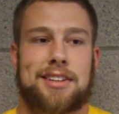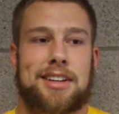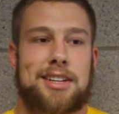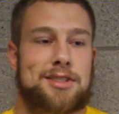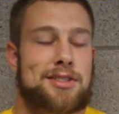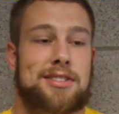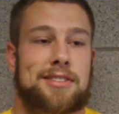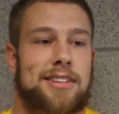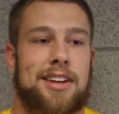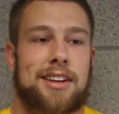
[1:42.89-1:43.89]
Uh, he's just
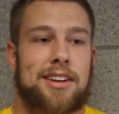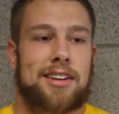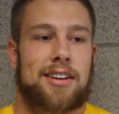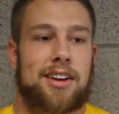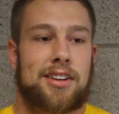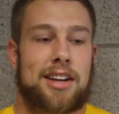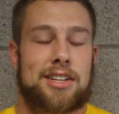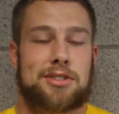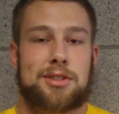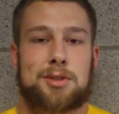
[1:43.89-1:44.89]
an all
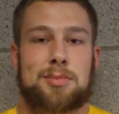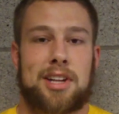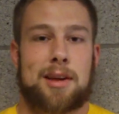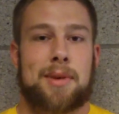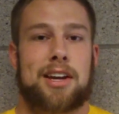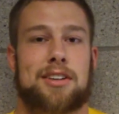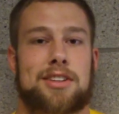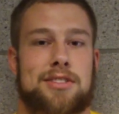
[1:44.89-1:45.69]
natural, just playmaker.